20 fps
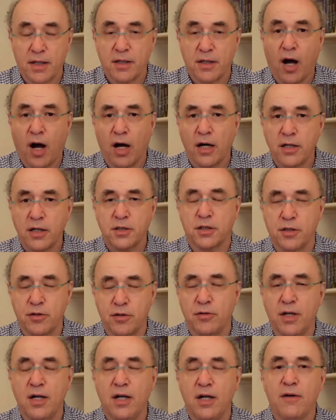and hard
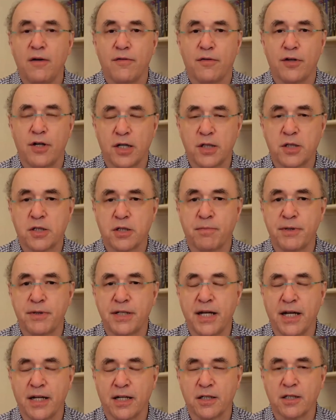to for us to
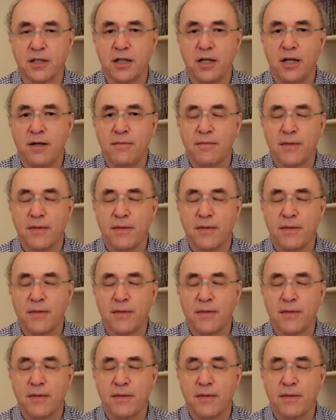predict